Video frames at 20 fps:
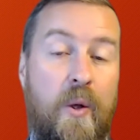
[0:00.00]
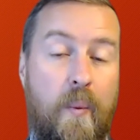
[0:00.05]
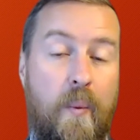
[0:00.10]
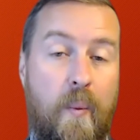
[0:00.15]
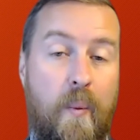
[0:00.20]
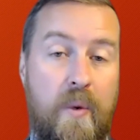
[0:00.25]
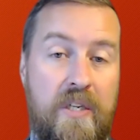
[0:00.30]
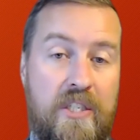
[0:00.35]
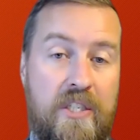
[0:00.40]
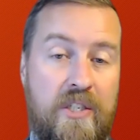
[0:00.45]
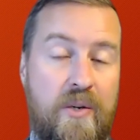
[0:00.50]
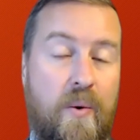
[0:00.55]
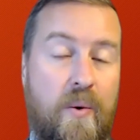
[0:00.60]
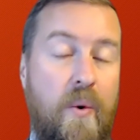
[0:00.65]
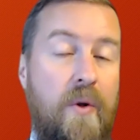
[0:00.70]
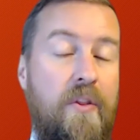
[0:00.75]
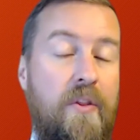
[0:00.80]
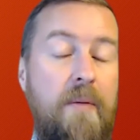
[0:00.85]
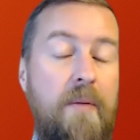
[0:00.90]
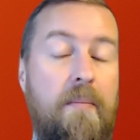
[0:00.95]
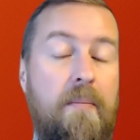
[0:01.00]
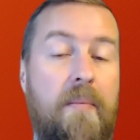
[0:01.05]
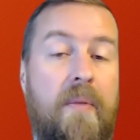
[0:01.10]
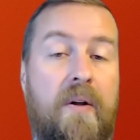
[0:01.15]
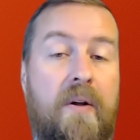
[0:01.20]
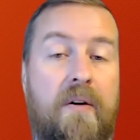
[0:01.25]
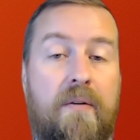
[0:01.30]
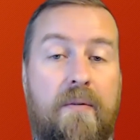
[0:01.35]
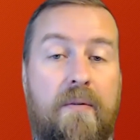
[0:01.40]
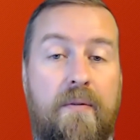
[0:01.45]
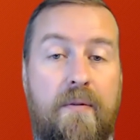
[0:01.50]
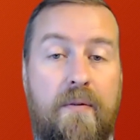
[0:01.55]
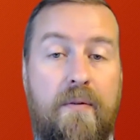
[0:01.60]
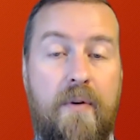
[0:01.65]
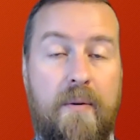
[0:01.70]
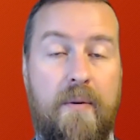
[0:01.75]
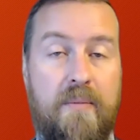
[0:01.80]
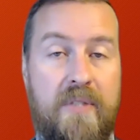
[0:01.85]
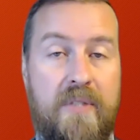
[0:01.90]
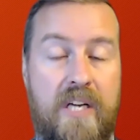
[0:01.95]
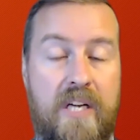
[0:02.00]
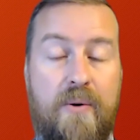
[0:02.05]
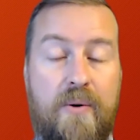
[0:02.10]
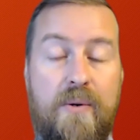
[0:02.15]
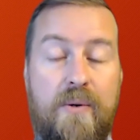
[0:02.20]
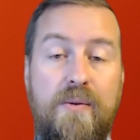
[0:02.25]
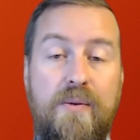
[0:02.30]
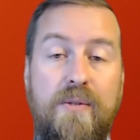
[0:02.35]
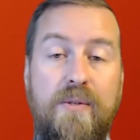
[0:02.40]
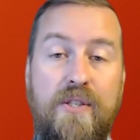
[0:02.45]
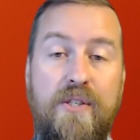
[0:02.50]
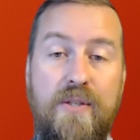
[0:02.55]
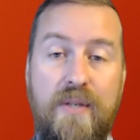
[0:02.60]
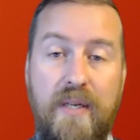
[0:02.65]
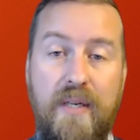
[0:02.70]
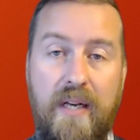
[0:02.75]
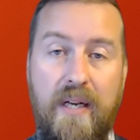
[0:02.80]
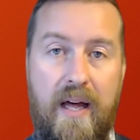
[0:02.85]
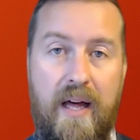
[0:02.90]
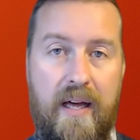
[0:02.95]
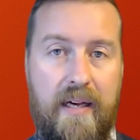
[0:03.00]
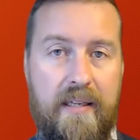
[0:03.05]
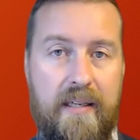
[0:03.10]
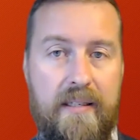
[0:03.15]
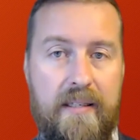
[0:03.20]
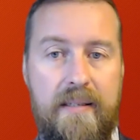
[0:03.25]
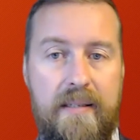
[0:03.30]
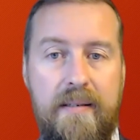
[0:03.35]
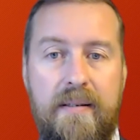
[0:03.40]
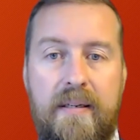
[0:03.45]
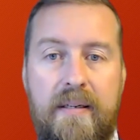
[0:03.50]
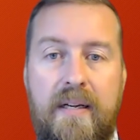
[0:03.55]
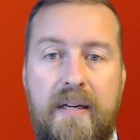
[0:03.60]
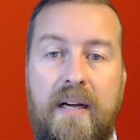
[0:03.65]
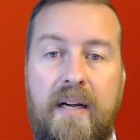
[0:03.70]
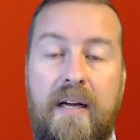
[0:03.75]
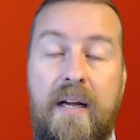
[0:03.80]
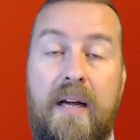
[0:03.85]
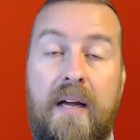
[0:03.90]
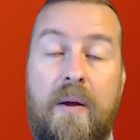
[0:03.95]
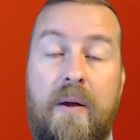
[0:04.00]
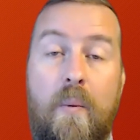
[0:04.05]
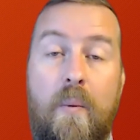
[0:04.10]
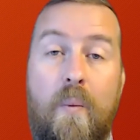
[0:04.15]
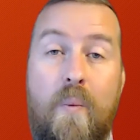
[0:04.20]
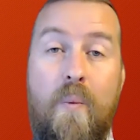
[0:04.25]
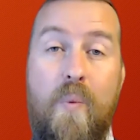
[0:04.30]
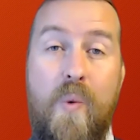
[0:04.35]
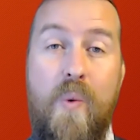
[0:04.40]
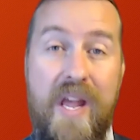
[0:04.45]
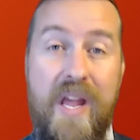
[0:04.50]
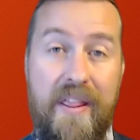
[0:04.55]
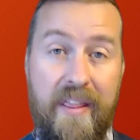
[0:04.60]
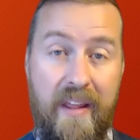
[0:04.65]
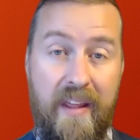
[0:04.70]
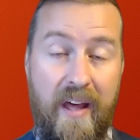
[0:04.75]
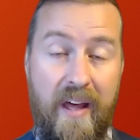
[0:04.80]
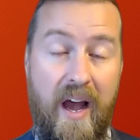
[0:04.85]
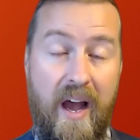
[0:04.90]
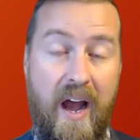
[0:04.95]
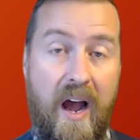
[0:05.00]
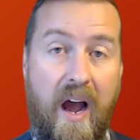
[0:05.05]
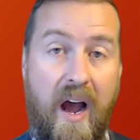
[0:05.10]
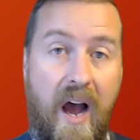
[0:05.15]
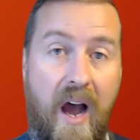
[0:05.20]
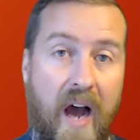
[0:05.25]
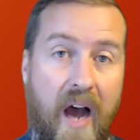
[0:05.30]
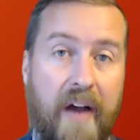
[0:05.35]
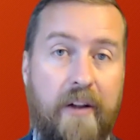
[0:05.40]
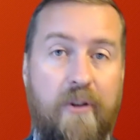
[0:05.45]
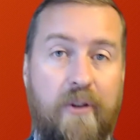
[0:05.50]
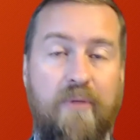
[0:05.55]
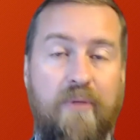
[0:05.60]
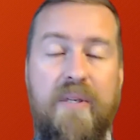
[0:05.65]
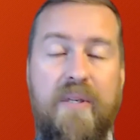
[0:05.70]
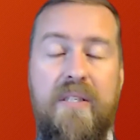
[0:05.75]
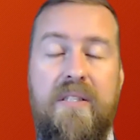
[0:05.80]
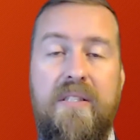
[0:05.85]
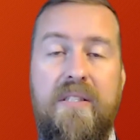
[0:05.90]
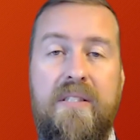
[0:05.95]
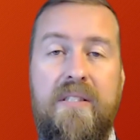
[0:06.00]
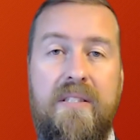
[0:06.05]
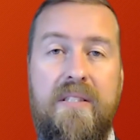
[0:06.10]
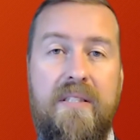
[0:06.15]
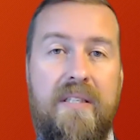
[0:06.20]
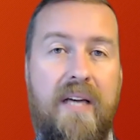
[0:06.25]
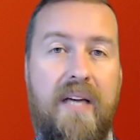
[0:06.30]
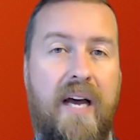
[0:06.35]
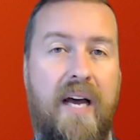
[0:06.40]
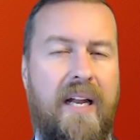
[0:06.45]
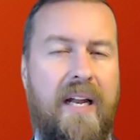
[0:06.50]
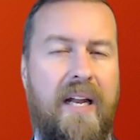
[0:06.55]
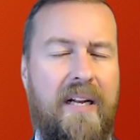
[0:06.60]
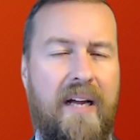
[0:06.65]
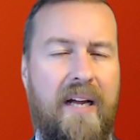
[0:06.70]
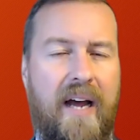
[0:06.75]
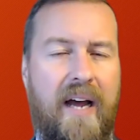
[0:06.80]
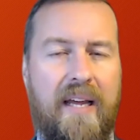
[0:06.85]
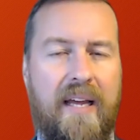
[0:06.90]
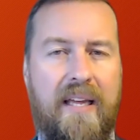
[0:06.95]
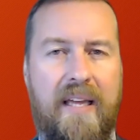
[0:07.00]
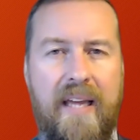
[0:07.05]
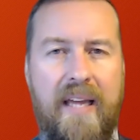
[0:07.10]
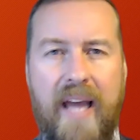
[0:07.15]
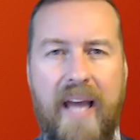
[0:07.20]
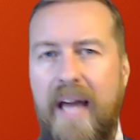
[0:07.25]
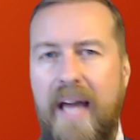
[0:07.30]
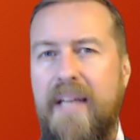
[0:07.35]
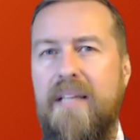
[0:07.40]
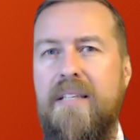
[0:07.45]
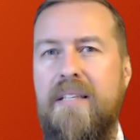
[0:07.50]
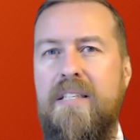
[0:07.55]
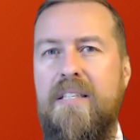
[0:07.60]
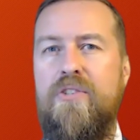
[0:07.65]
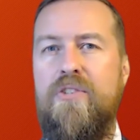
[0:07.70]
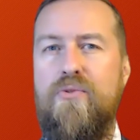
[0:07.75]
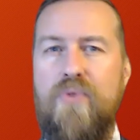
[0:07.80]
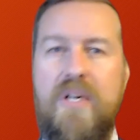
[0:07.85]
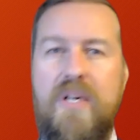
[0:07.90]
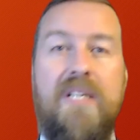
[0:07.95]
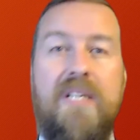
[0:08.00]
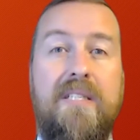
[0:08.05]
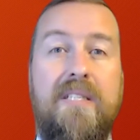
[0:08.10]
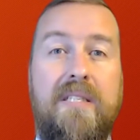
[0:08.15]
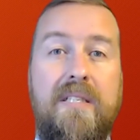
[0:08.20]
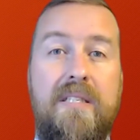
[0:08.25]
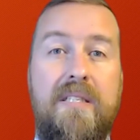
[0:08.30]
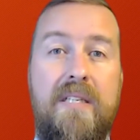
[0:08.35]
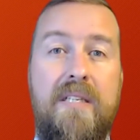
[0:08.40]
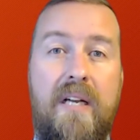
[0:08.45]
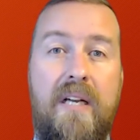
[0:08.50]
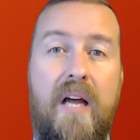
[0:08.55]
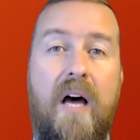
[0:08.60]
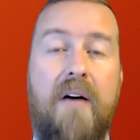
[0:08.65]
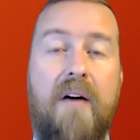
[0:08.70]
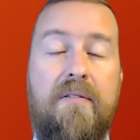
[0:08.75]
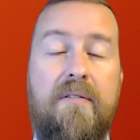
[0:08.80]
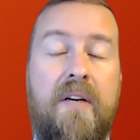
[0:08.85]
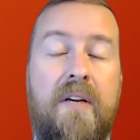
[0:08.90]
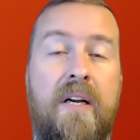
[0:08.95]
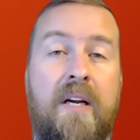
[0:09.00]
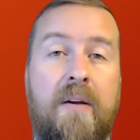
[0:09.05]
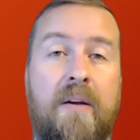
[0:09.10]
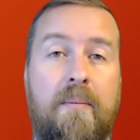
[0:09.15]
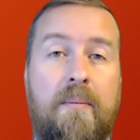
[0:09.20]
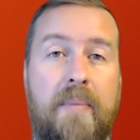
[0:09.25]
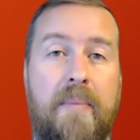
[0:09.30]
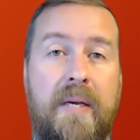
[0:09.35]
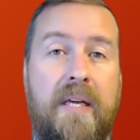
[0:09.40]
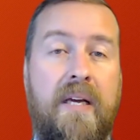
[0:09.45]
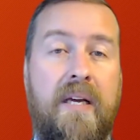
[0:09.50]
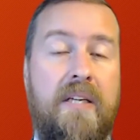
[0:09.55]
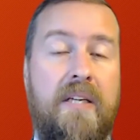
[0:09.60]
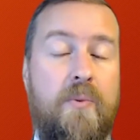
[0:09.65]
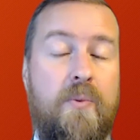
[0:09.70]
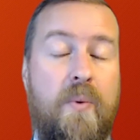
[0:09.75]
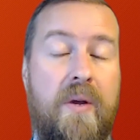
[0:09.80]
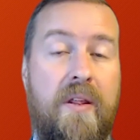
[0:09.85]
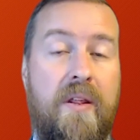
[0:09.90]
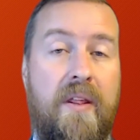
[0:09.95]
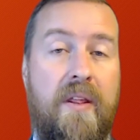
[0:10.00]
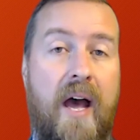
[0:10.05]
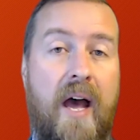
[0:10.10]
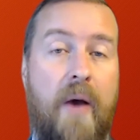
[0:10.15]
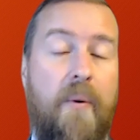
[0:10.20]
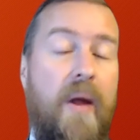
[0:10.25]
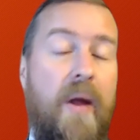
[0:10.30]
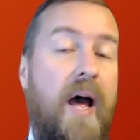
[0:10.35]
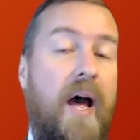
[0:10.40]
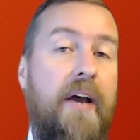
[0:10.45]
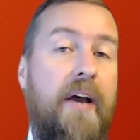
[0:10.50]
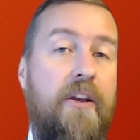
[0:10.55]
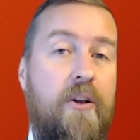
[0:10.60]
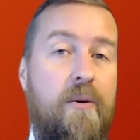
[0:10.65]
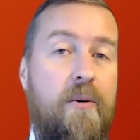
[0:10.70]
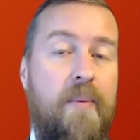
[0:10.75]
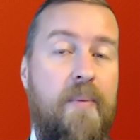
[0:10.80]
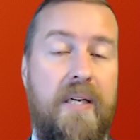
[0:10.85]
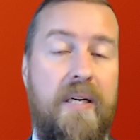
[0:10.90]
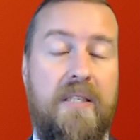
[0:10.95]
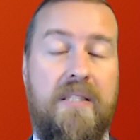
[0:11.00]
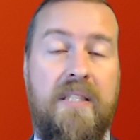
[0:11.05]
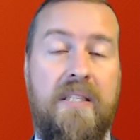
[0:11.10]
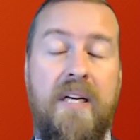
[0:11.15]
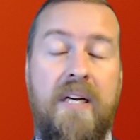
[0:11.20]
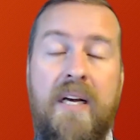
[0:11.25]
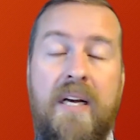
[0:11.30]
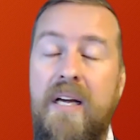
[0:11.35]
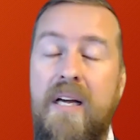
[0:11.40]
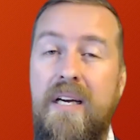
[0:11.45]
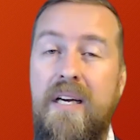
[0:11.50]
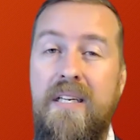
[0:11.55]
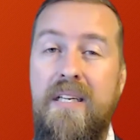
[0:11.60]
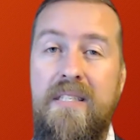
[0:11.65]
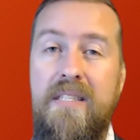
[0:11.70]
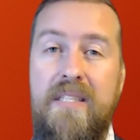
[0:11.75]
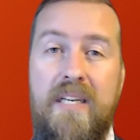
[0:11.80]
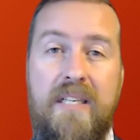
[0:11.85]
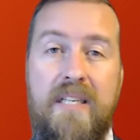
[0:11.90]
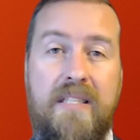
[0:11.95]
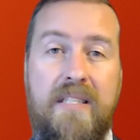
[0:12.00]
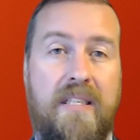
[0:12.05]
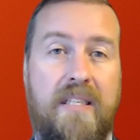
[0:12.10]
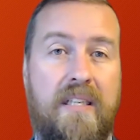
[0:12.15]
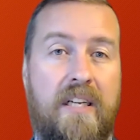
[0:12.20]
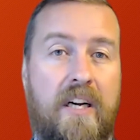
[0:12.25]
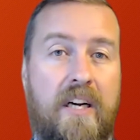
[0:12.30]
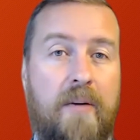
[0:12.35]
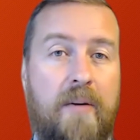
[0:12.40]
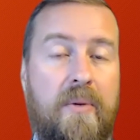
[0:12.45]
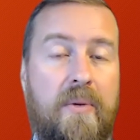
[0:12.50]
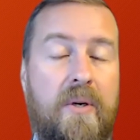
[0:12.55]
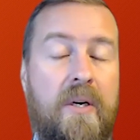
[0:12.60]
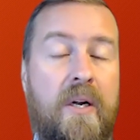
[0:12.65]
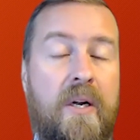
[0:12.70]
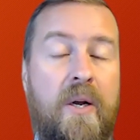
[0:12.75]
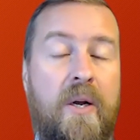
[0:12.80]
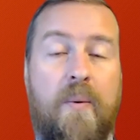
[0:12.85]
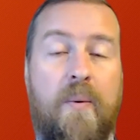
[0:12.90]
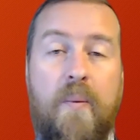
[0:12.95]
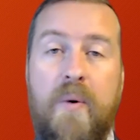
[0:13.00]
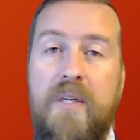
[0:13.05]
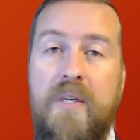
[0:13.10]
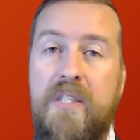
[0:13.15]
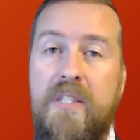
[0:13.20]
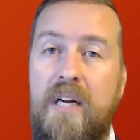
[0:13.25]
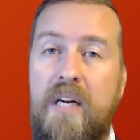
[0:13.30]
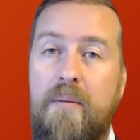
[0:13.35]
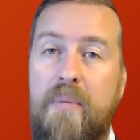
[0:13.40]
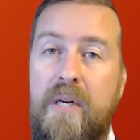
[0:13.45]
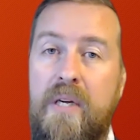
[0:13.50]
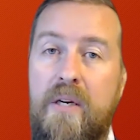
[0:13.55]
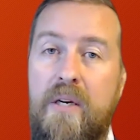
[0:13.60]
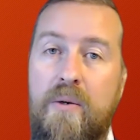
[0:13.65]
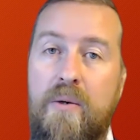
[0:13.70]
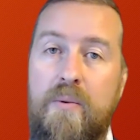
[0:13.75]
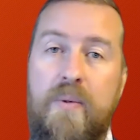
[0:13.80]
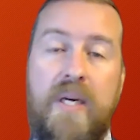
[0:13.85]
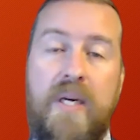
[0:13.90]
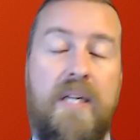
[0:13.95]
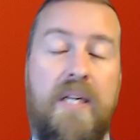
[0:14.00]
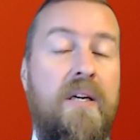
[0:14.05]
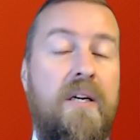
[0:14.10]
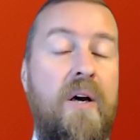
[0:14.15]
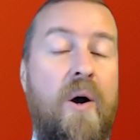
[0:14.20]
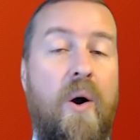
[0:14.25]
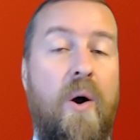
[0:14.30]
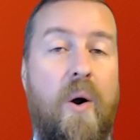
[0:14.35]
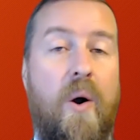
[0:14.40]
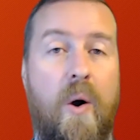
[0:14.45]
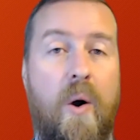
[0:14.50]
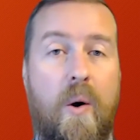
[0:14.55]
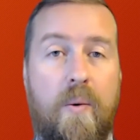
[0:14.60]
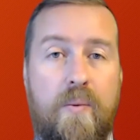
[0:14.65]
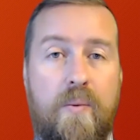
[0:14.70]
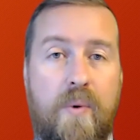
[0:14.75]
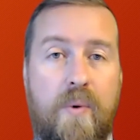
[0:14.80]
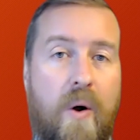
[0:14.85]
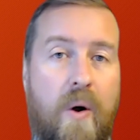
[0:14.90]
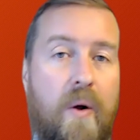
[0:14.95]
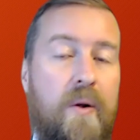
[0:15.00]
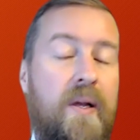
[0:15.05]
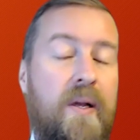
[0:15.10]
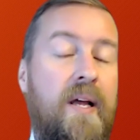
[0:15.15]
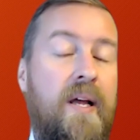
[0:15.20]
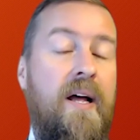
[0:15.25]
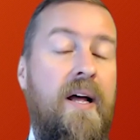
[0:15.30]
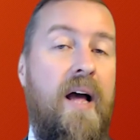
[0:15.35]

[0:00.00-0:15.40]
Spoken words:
we score them from 0 to 9 with arguments. I cannot stress this enough, because without arguments, it's just a number which can be correct or wrong.